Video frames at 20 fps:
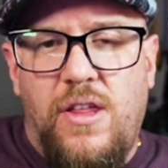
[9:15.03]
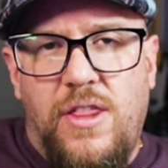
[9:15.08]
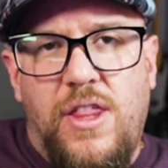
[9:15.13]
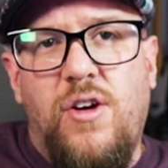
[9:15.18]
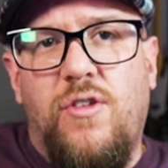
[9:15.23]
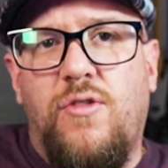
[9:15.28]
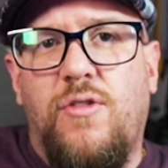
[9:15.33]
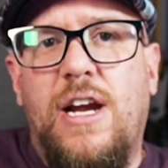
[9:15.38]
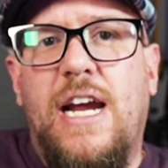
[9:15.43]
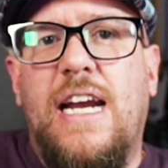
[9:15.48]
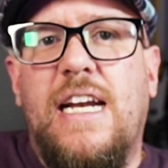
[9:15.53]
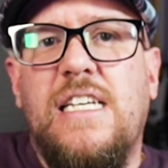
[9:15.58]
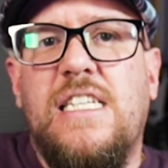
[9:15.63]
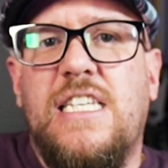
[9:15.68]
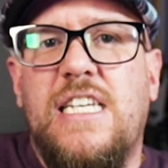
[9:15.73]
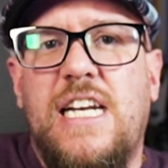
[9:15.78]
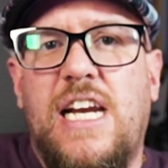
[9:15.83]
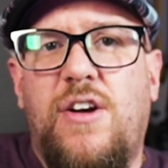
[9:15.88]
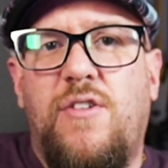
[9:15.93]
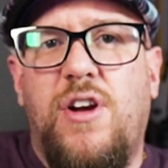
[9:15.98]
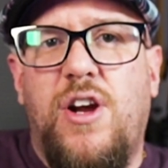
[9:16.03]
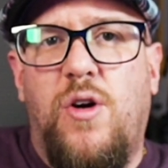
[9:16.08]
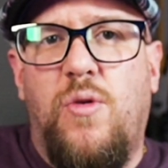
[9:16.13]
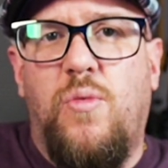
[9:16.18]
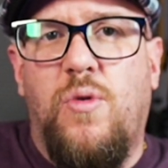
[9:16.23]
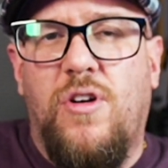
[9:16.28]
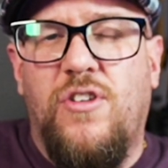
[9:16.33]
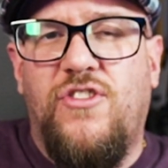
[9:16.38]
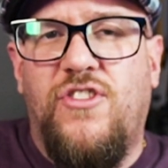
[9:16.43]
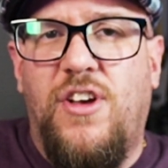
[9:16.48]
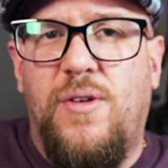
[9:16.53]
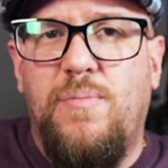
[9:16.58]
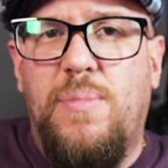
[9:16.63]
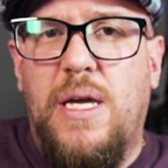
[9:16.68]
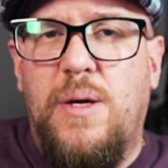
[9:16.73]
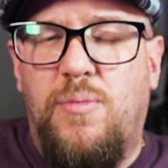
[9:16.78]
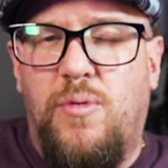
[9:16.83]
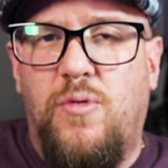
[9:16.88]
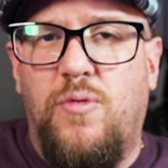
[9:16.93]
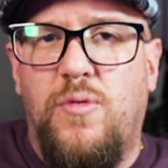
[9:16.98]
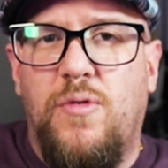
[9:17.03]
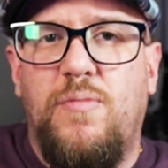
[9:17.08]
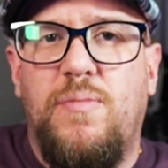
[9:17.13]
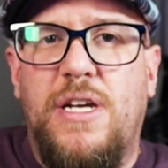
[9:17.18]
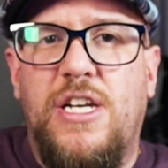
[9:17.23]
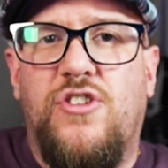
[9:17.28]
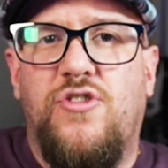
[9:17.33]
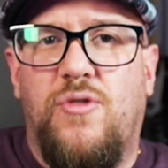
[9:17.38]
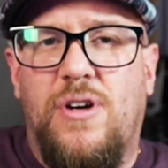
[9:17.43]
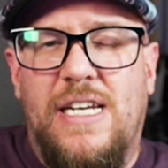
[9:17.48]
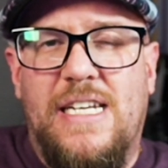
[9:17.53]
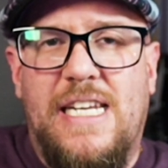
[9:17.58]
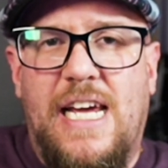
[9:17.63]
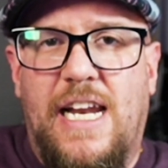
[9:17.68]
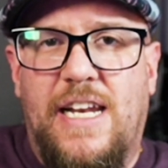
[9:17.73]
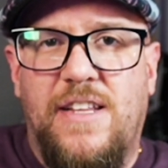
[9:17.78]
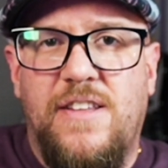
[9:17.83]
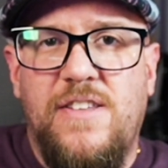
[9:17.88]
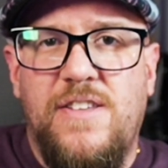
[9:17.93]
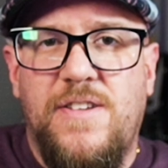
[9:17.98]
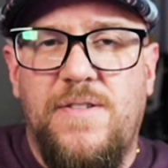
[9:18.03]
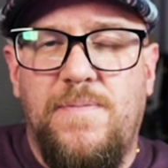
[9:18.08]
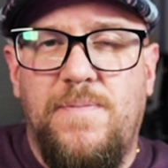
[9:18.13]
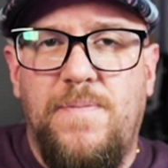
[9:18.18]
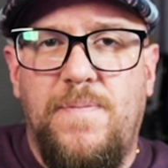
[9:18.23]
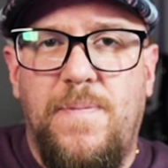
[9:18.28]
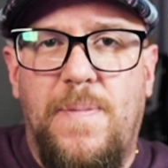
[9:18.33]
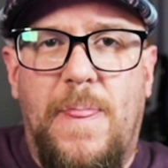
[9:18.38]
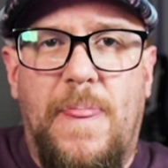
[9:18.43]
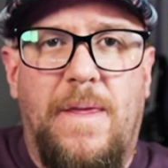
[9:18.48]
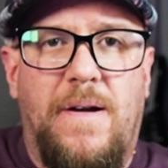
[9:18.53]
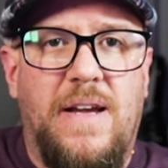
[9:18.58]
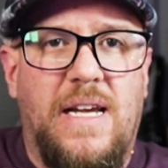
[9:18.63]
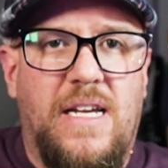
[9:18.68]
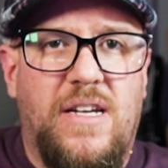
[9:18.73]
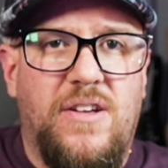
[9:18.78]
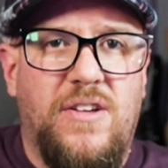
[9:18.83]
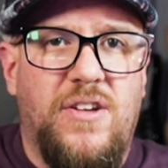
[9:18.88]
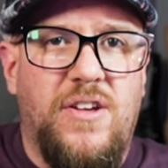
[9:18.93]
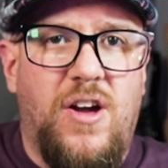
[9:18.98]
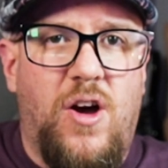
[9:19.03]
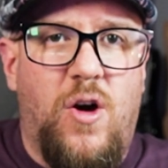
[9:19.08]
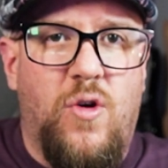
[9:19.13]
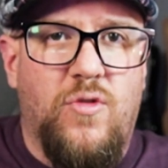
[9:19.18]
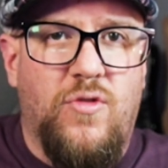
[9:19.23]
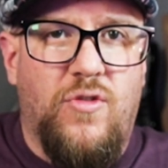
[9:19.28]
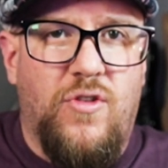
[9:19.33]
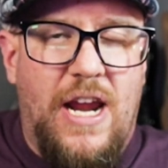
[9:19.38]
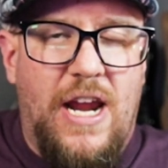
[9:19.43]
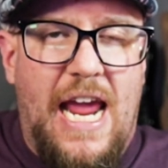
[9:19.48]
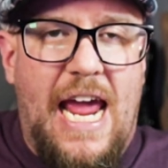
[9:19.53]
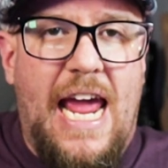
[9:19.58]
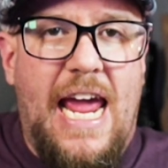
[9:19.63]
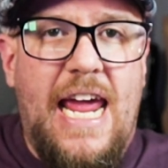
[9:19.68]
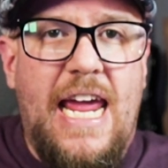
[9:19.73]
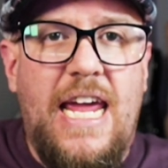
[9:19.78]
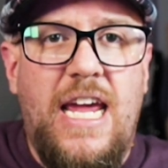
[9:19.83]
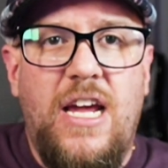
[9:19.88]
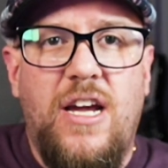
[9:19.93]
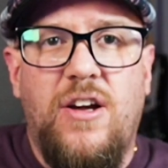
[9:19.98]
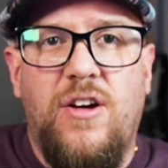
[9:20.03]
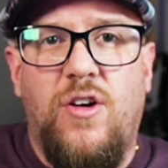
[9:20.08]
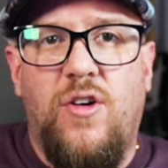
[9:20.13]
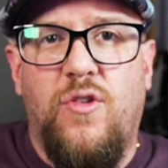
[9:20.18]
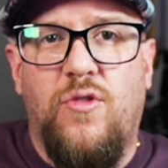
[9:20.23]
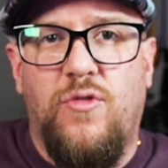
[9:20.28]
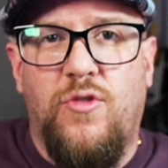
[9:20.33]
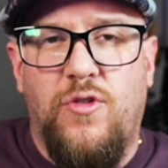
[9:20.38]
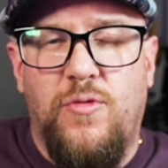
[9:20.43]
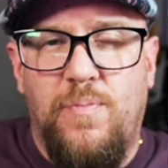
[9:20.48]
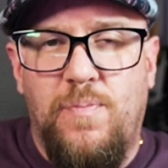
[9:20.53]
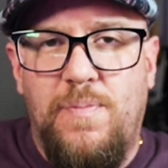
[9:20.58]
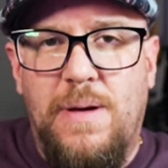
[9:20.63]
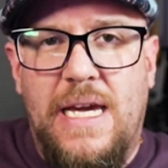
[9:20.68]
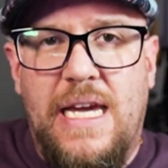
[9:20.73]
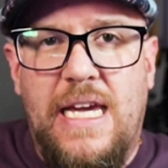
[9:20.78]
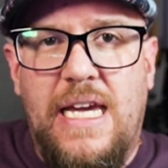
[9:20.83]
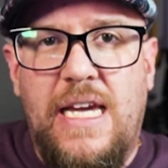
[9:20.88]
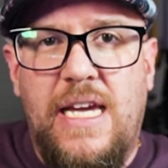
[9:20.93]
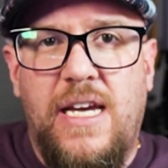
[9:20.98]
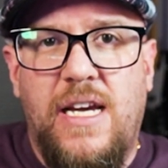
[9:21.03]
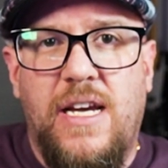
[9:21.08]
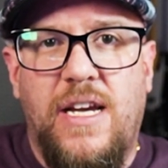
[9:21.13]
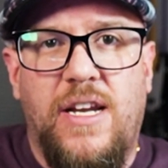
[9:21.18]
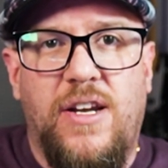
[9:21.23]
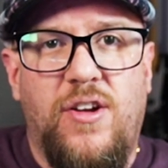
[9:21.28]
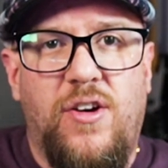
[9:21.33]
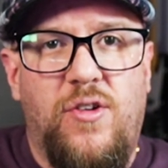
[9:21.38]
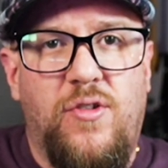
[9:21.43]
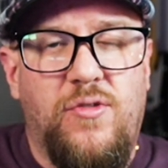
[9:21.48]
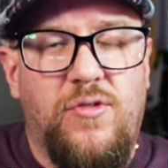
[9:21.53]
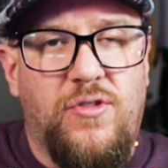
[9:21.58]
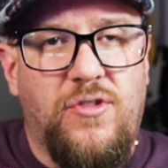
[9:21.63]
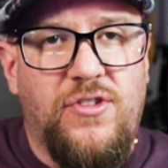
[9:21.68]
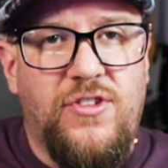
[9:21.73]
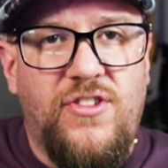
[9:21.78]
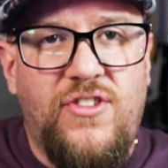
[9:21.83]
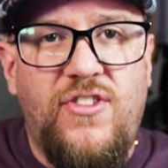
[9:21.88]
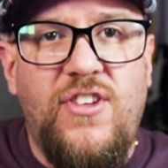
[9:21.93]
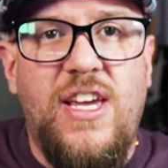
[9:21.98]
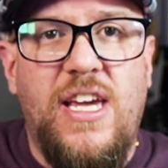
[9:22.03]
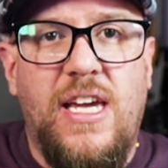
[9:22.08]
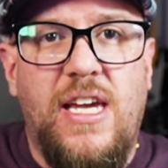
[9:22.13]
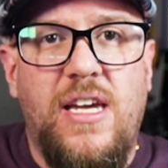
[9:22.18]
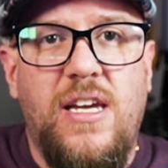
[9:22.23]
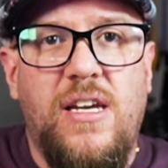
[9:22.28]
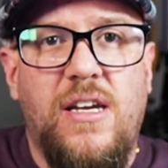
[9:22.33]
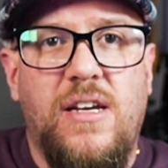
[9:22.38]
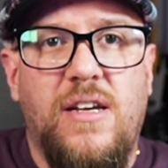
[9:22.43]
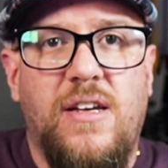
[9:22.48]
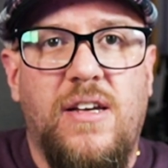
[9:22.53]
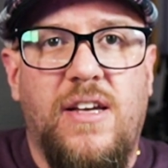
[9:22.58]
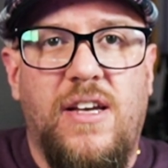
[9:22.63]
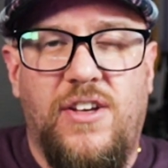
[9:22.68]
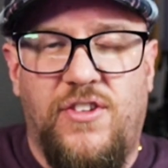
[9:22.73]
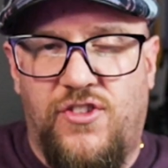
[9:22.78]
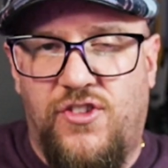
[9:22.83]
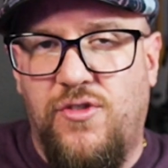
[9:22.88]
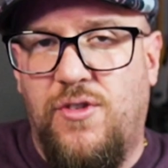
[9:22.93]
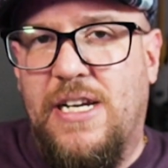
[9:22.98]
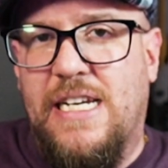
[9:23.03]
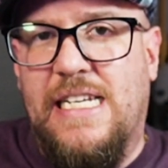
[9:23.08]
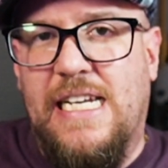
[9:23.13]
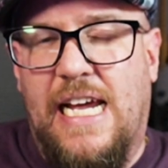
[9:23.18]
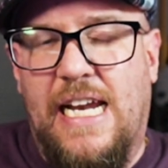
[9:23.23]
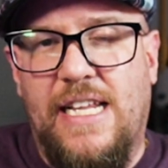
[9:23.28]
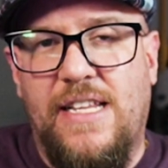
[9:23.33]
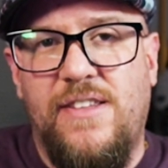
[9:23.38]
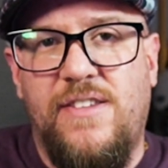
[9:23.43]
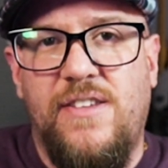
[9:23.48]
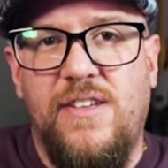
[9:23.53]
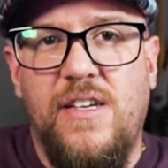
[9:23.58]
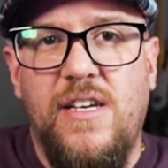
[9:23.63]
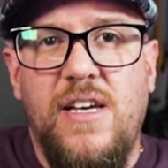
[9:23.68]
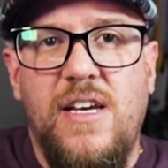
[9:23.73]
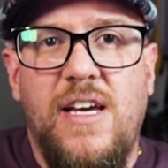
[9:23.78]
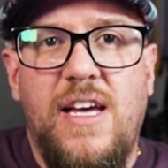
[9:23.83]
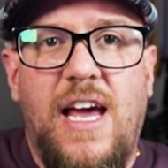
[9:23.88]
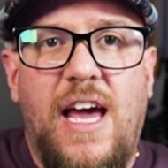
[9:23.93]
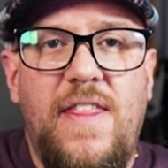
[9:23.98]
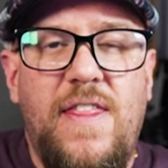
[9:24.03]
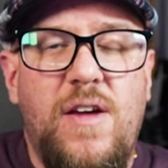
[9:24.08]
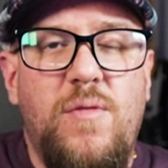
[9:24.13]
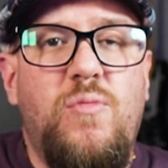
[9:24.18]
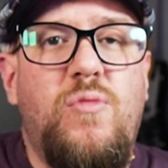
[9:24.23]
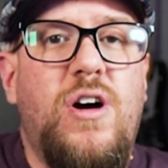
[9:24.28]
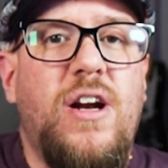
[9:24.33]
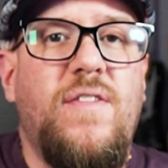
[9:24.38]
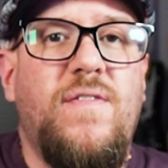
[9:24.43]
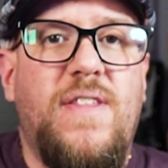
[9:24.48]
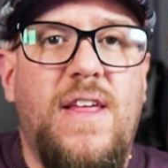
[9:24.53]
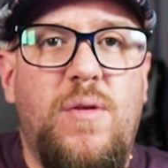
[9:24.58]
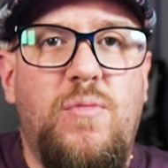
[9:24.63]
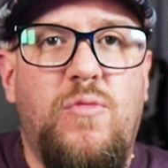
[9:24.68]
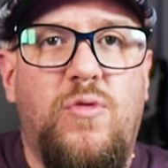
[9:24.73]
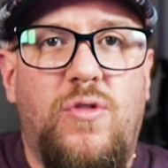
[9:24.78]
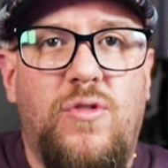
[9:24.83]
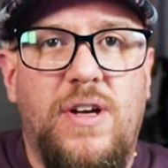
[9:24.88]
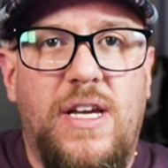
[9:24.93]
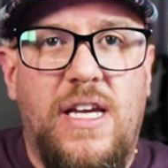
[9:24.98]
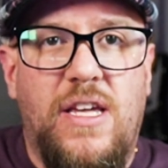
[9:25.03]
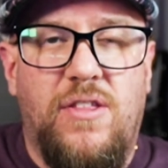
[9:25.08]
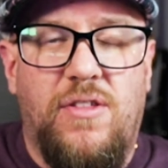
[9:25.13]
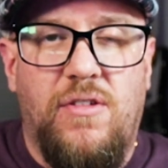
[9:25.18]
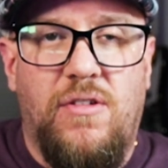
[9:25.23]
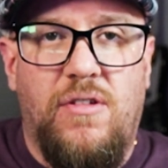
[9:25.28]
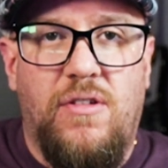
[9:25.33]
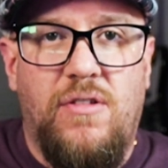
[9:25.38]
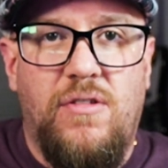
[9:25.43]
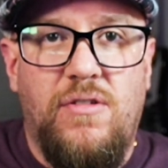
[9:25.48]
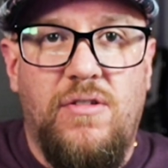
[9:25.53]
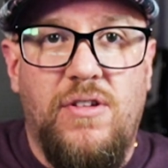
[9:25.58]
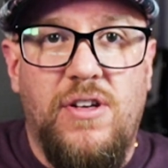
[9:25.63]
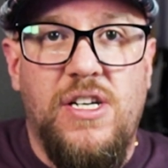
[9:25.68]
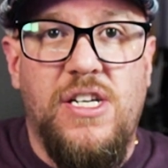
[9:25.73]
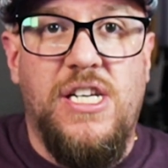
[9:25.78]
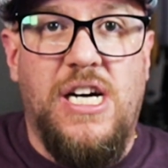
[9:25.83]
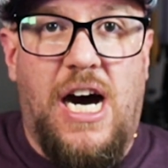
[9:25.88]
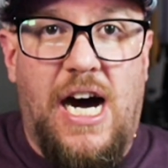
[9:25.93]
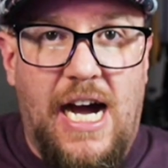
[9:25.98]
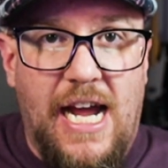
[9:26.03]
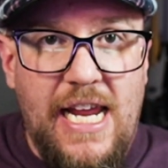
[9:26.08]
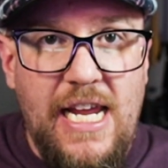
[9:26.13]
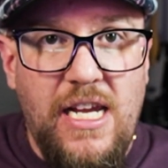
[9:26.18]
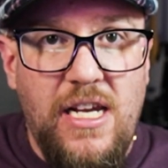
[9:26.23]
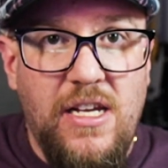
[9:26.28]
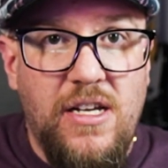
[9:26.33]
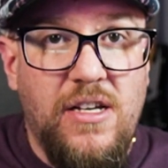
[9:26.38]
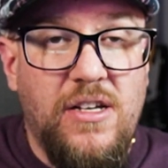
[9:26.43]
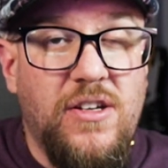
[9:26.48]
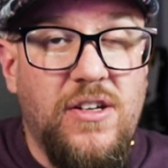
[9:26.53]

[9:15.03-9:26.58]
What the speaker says: they'll create a scenario where some people will be joint tenants, like owner A, owner B, and owner C as joint tenants, and then one of them will either die